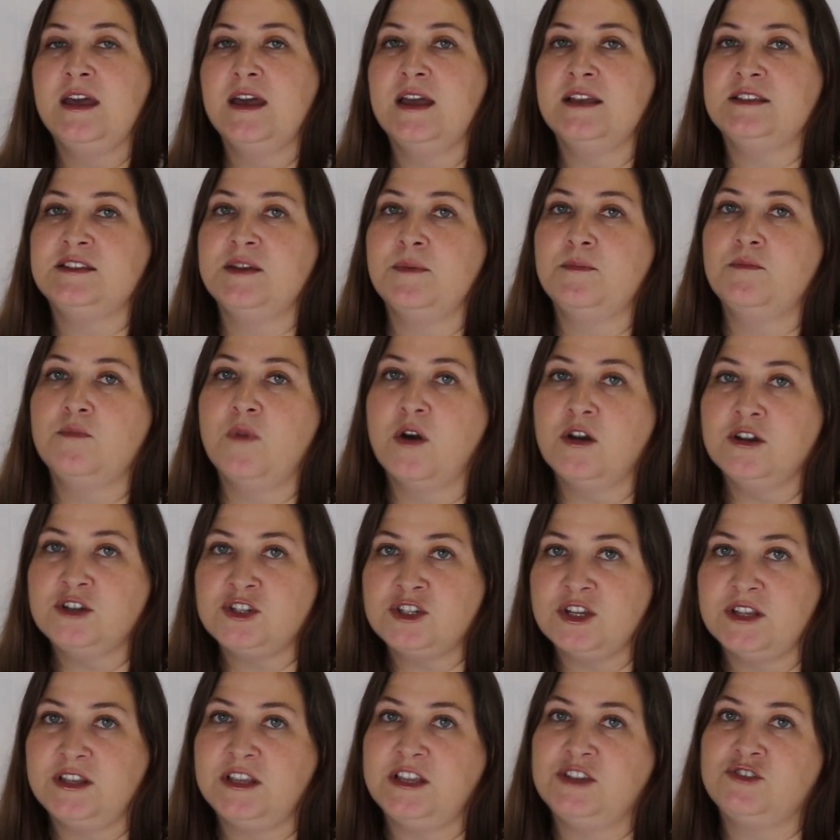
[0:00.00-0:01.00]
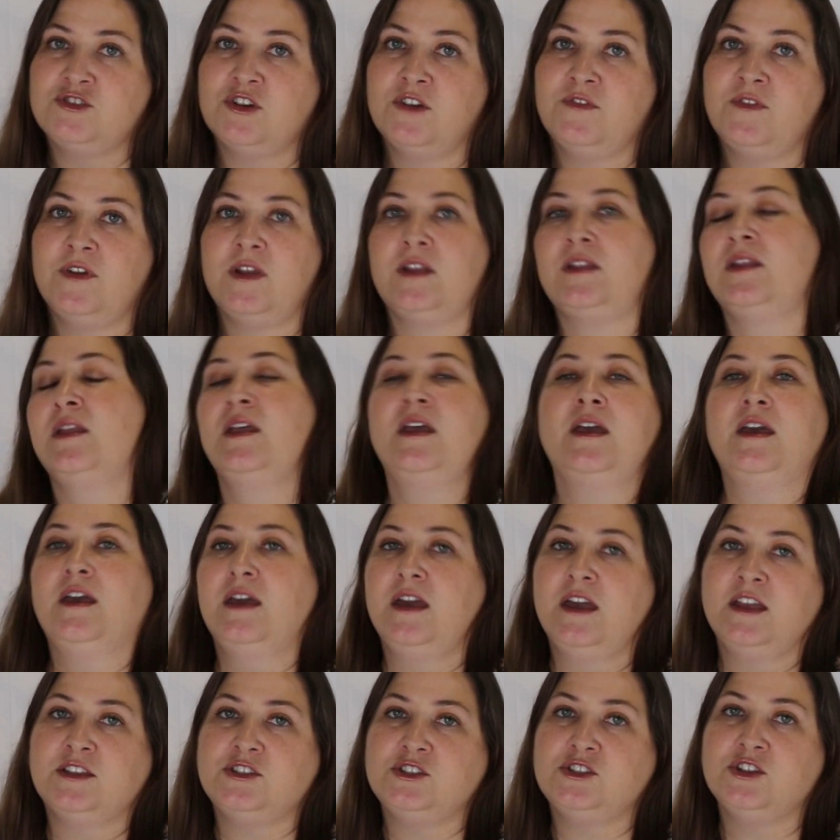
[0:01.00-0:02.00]
It's emotionally driven.
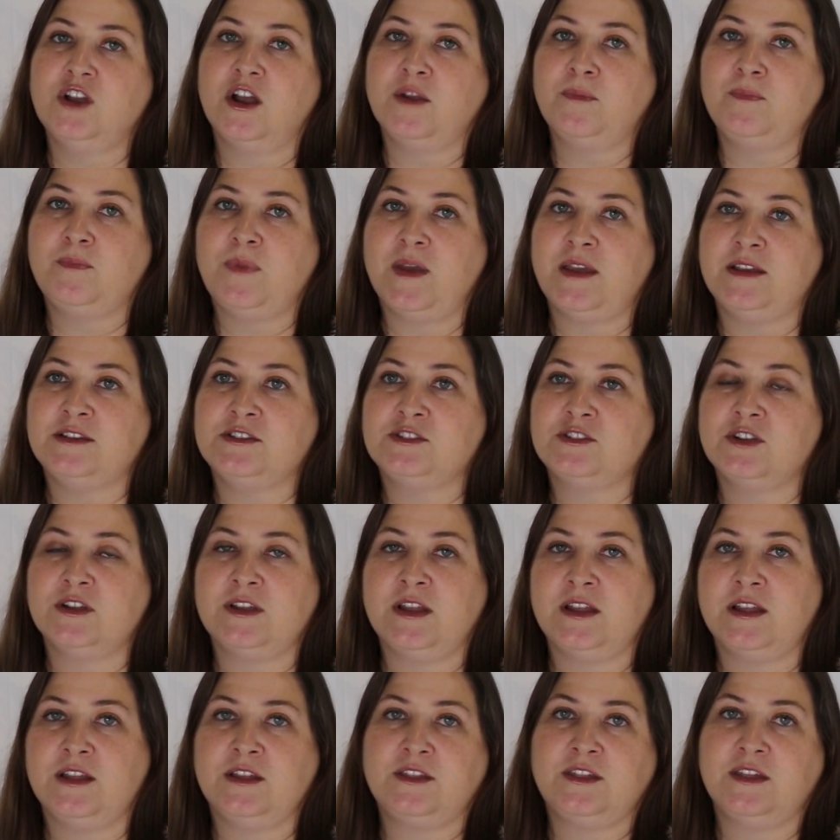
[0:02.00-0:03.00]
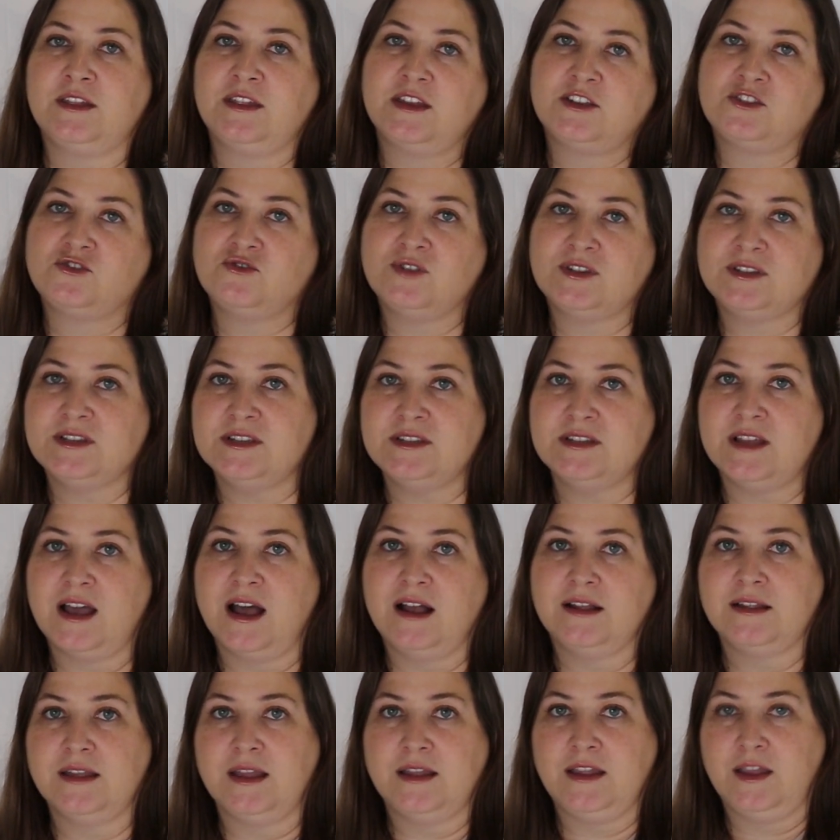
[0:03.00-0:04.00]
It's not based on anything that's written
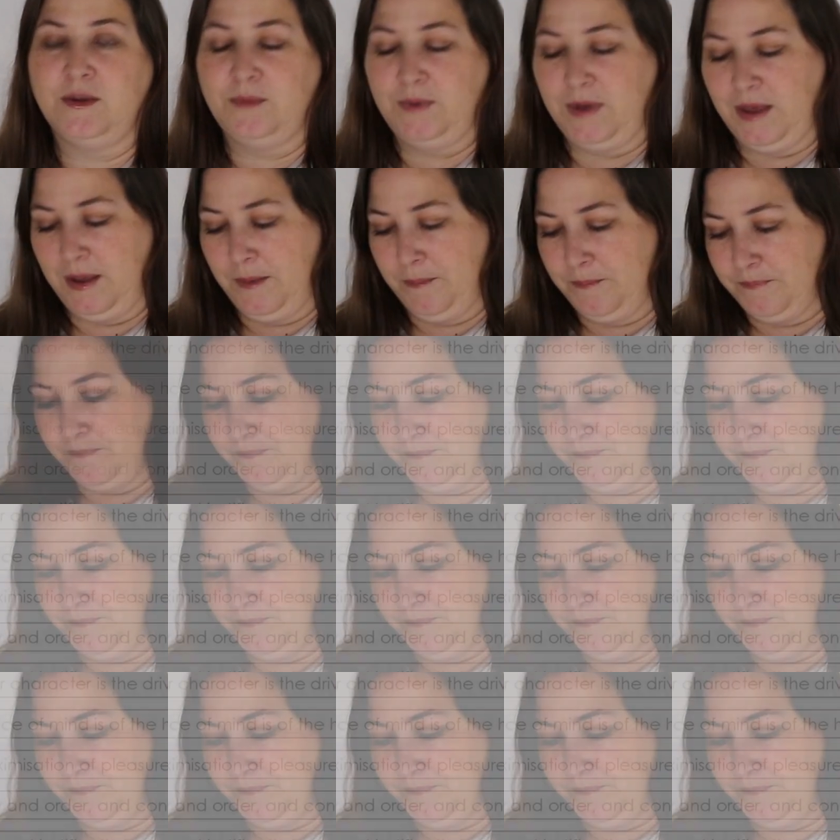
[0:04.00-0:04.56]
down anywhere.